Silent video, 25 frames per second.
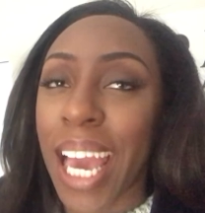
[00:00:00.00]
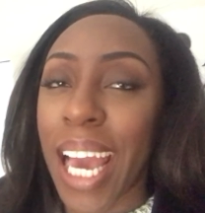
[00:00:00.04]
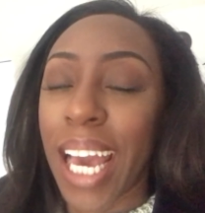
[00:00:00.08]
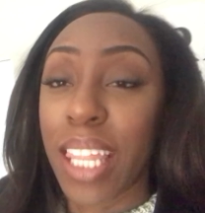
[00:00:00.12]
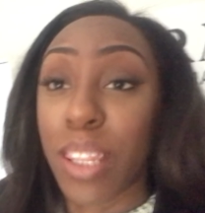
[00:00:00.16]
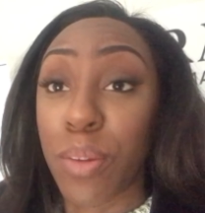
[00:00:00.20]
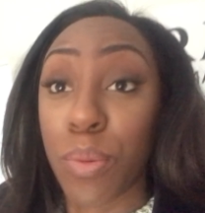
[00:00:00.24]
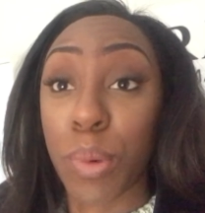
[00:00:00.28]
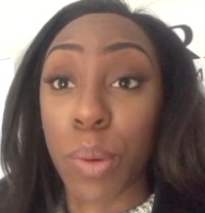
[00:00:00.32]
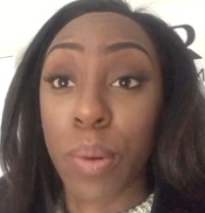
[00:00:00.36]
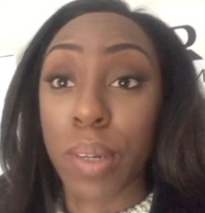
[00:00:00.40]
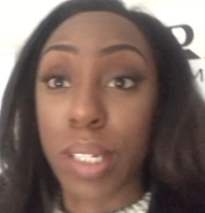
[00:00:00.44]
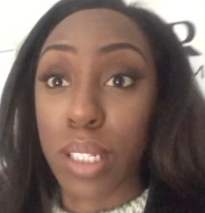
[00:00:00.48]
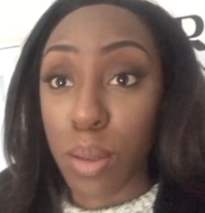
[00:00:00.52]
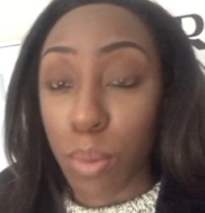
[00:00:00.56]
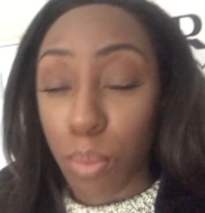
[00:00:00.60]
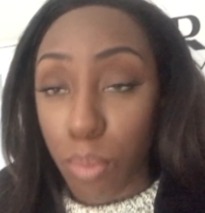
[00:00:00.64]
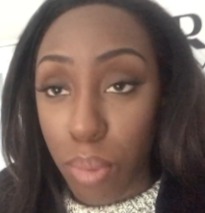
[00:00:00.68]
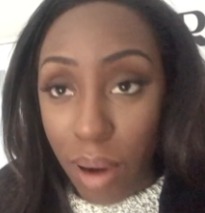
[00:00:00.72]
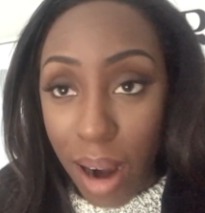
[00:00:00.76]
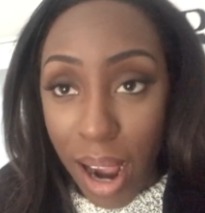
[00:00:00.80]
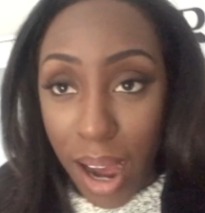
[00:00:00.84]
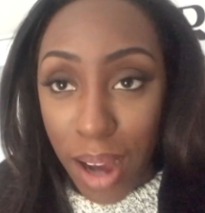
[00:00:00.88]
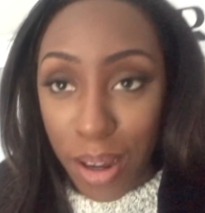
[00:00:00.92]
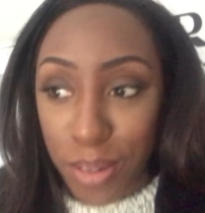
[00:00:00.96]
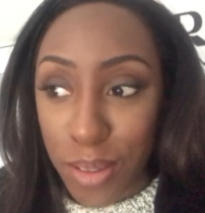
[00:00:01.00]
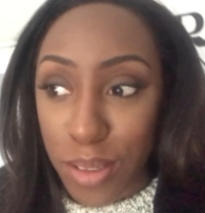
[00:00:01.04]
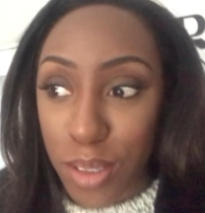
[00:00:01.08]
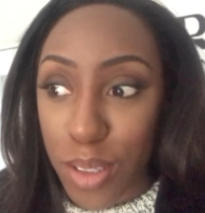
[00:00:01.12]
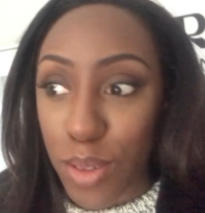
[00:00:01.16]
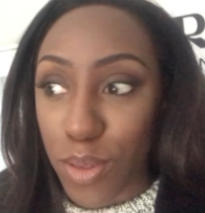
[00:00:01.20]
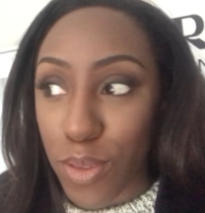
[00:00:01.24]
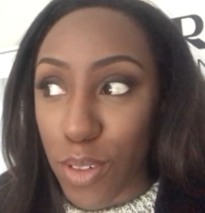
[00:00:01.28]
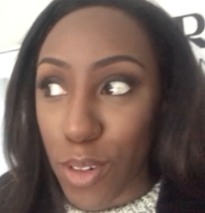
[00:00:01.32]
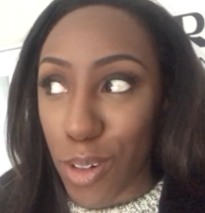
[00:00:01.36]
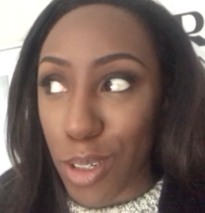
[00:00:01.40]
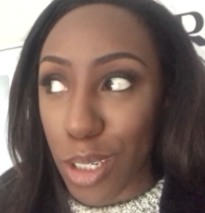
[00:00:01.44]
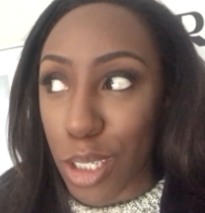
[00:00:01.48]
And then we went to Brown's
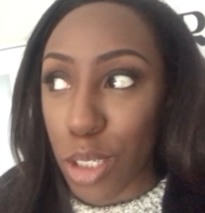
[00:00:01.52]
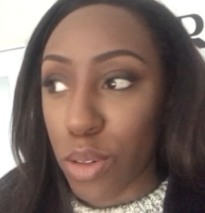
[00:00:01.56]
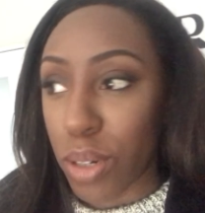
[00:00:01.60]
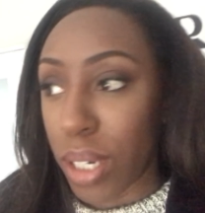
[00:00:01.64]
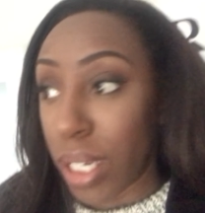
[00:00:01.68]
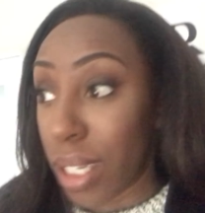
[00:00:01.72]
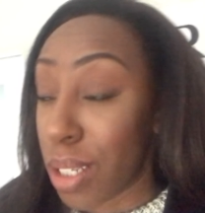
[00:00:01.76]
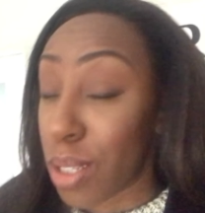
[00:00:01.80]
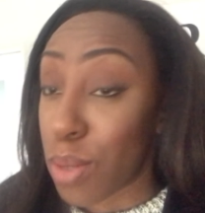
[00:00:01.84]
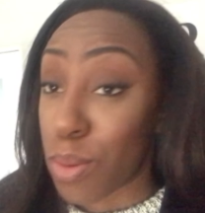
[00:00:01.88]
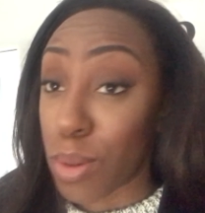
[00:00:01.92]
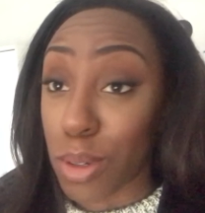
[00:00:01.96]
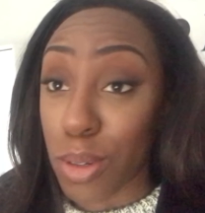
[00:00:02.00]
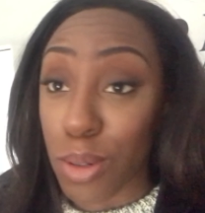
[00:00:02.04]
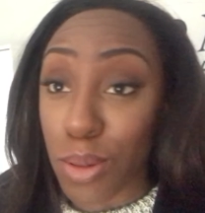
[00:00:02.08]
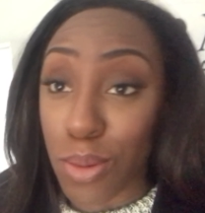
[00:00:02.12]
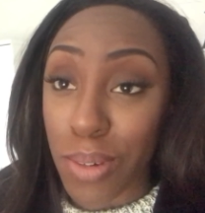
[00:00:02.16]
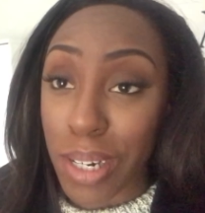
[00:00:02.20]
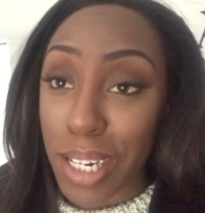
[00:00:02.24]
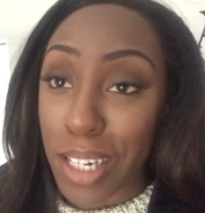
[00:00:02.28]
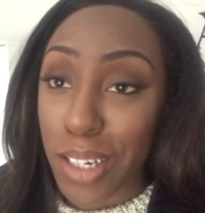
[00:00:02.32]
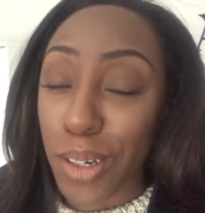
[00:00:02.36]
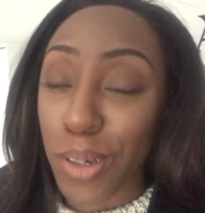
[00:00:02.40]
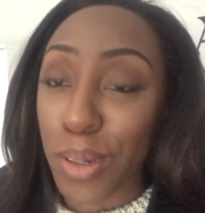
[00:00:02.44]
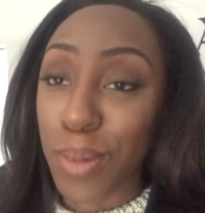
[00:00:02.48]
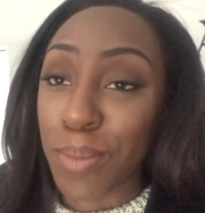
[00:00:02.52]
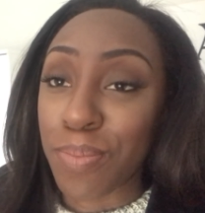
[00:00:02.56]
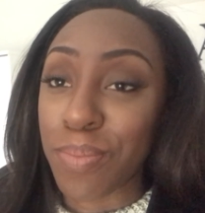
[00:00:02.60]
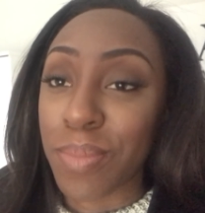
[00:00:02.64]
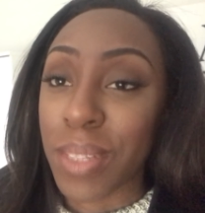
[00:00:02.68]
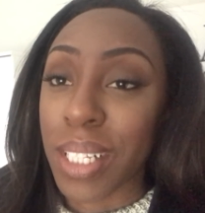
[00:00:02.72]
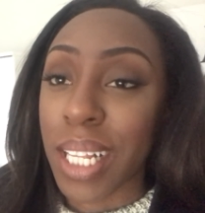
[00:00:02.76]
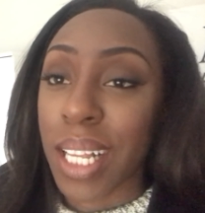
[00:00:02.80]
for drinks, which was really cool.